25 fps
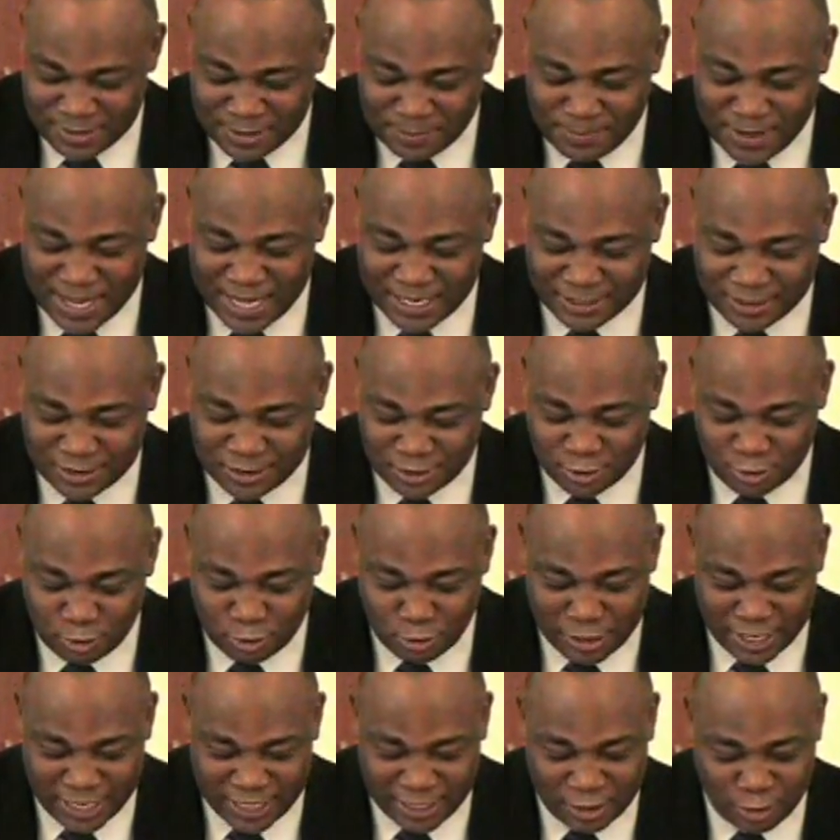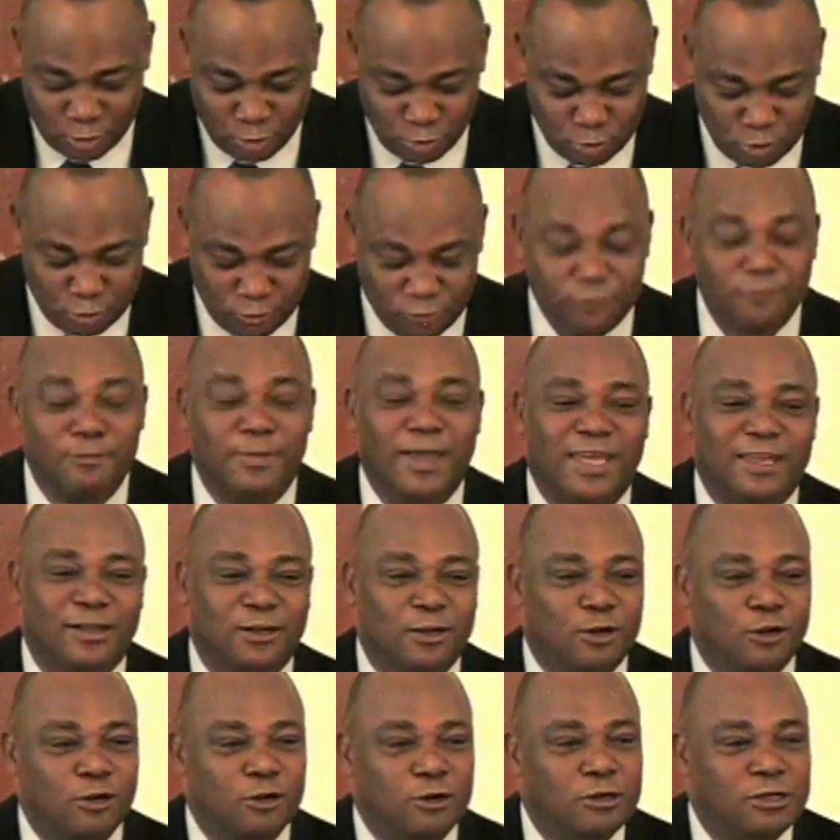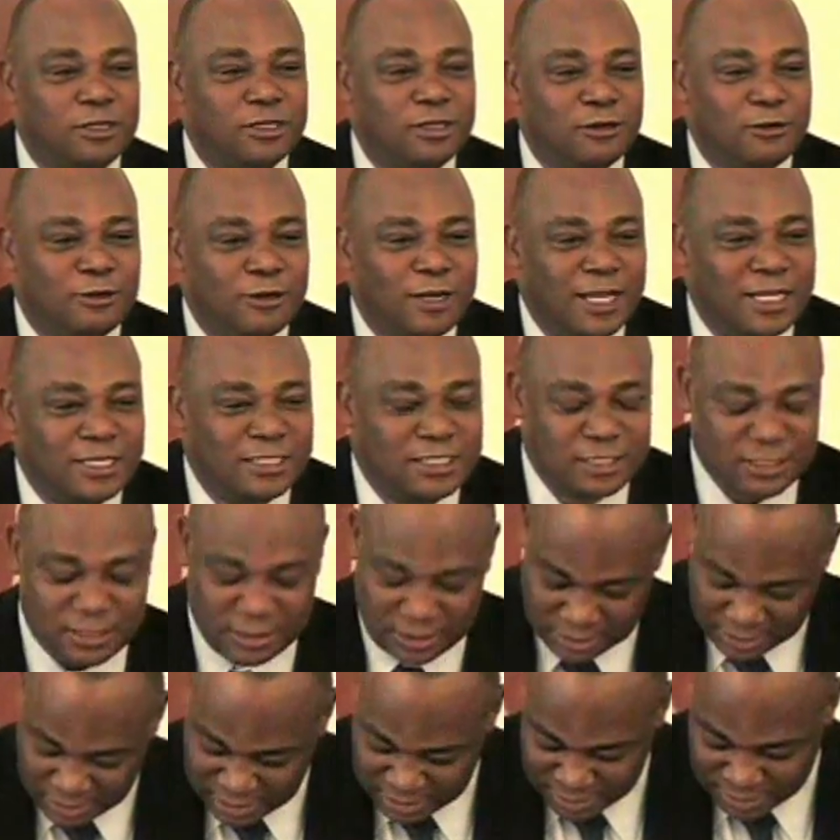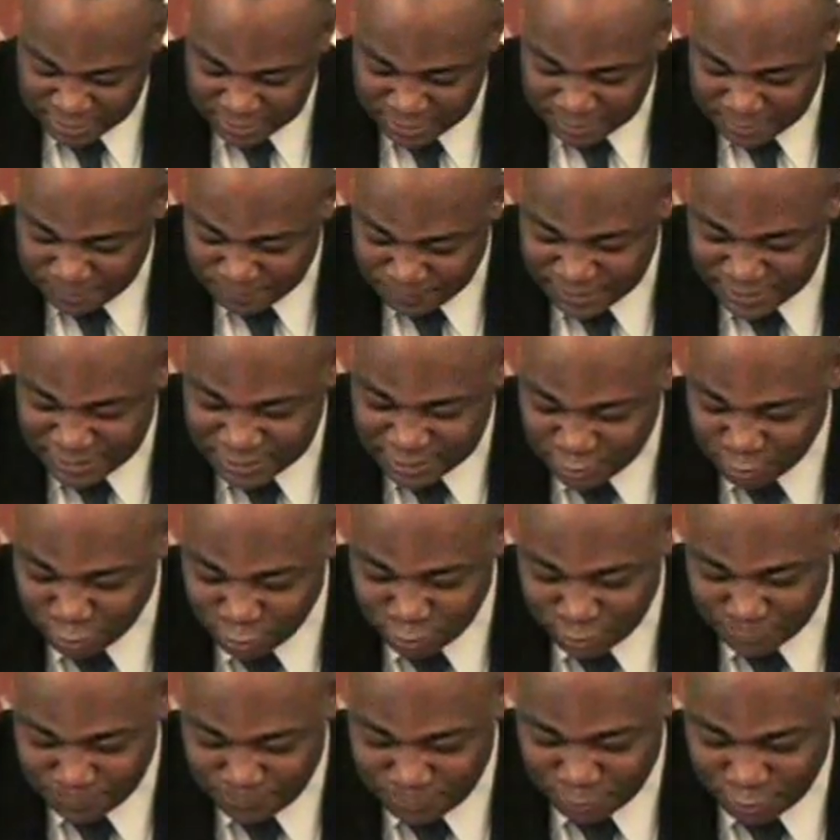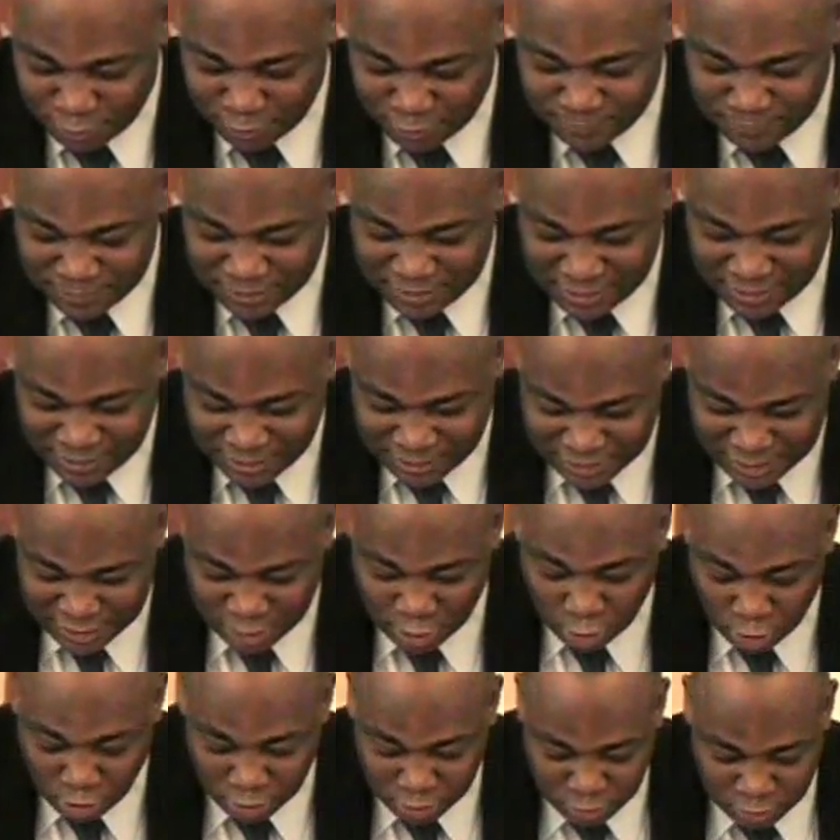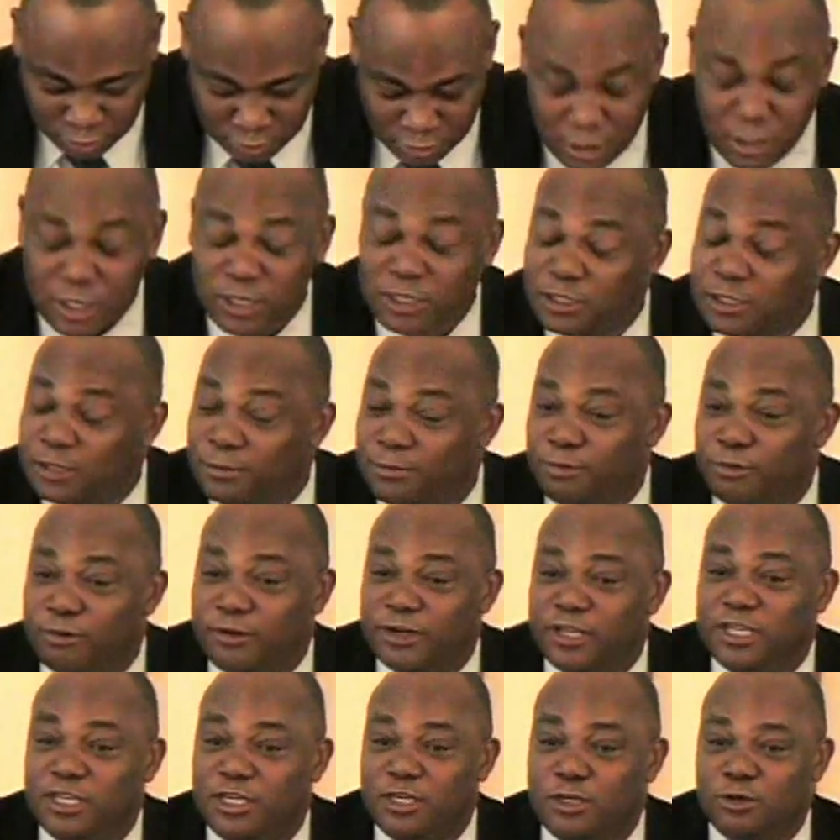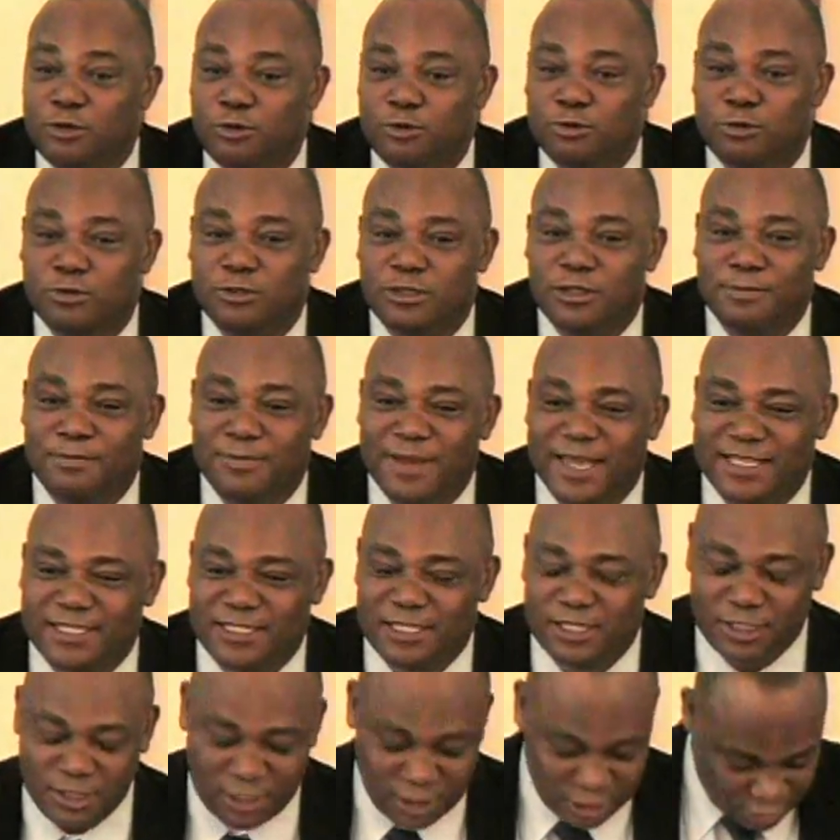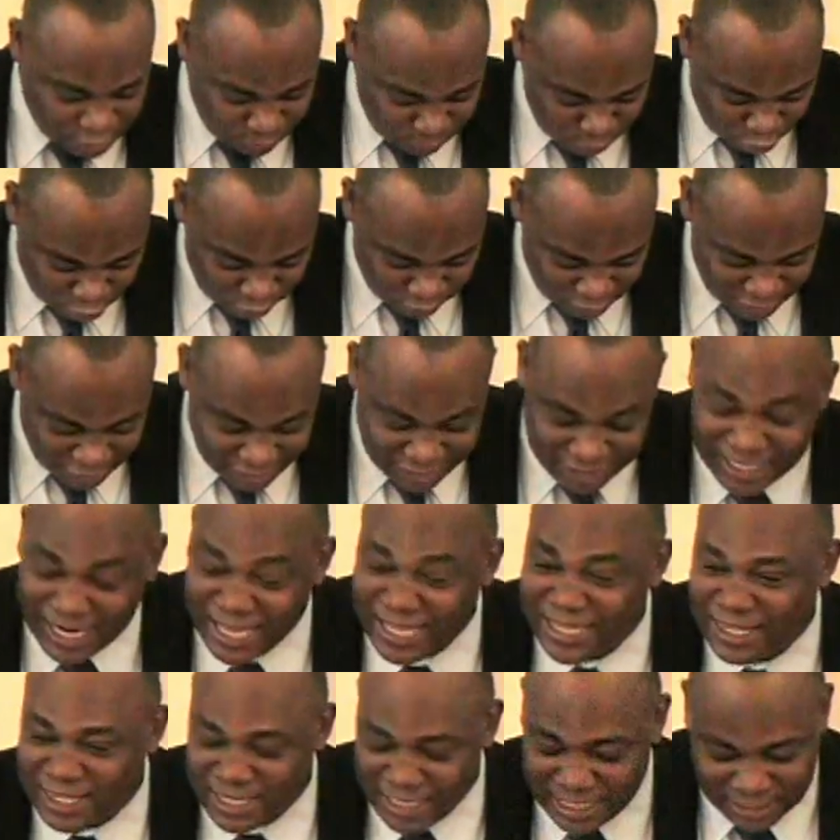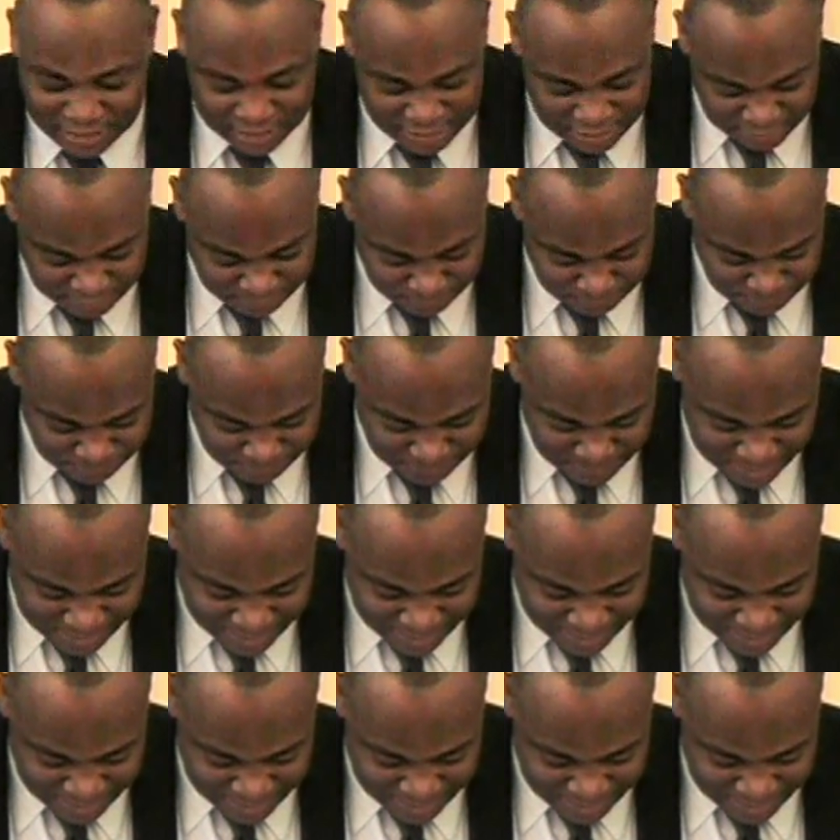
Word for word: Pastor Craig, who you've met earlier, has bestowed upon me the honor to bring you the message this morning, and I thank him.